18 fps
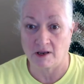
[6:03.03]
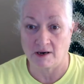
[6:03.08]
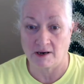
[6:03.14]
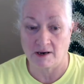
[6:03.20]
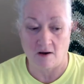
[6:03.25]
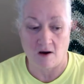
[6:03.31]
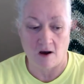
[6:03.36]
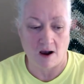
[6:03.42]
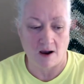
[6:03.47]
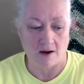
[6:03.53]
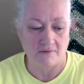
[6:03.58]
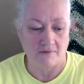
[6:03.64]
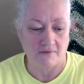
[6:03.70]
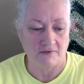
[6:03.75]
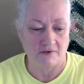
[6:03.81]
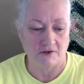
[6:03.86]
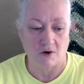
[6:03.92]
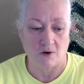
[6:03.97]
off,
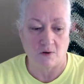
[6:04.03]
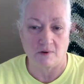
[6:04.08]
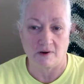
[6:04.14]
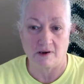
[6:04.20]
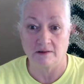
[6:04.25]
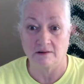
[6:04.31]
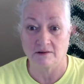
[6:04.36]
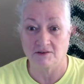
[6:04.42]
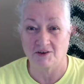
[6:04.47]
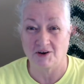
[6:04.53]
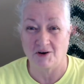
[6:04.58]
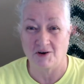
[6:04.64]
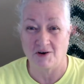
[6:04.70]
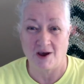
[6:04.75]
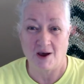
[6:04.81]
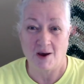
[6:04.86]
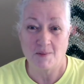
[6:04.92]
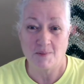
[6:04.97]
so it'll turn
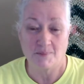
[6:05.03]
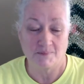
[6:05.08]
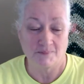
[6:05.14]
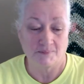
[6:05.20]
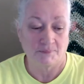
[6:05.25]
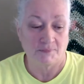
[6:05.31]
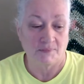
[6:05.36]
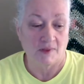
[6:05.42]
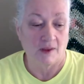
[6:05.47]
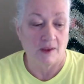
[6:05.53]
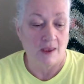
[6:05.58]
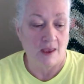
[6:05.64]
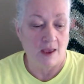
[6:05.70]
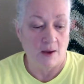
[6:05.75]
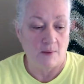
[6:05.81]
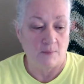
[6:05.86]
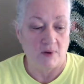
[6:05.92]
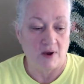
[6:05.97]
up.
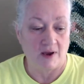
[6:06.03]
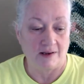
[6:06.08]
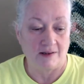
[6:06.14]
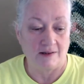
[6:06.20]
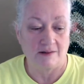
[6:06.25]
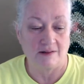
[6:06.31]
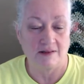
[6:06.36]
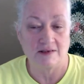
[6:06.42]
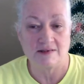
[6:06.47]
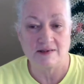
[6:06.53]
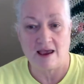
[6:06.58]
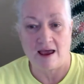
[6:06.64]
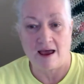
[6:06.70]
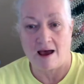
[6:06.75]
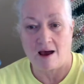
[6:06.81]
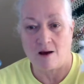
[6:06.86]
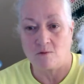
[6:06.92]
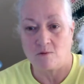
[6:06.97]
But this
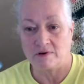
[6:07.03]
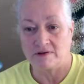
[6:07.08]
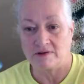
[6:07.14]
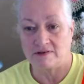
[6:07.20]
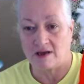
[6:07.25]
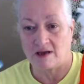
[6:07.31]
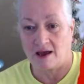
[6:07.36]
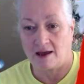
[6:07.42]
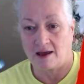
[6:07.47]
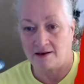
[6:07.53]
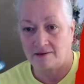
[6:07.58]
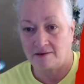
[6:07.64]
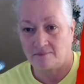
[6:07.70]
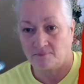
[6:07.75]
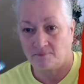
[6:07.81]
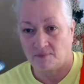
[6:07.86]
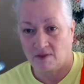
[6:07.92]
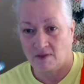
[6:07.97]
hat was done
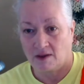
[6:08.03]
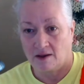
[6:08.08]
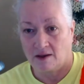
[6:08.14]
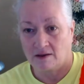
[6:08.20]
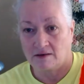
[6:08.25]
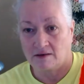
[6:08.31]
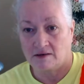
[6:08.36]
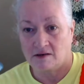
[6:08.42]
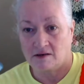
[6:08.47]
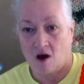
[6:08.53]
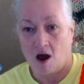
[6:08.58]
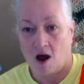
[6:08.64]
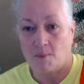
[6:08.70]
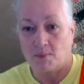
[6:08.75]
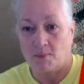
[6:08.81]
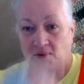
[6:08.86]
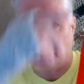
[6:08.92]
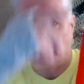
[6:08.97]

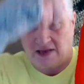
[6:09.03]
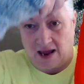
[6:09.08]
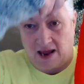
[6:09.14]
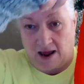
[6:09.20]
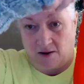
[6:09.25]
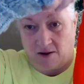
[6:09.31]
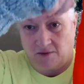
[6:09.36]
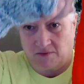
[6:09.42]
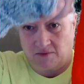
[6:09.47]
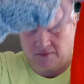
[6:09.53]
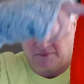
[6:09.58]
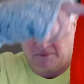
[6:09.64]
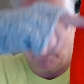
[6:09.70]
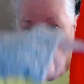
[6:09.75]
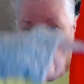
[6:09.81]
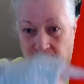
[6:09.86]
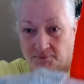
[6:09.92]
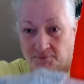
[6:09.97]
top down,
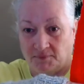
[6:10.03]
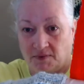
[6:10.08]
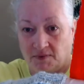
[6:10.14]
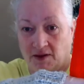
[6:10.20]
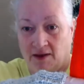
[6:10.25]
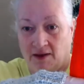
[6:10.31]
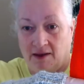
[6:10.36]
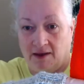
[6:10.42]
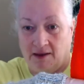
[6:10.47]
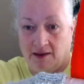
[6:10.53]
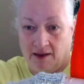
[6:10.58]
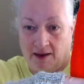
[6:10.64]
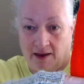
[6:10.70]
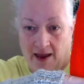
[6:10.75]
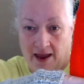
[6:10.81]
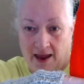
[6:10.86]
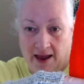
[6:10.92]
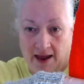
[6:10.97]

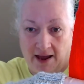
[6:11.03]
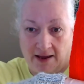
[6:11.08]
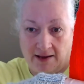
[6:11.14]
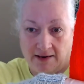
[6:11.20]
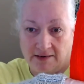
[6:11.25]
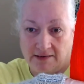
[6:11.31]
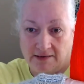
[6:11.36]
and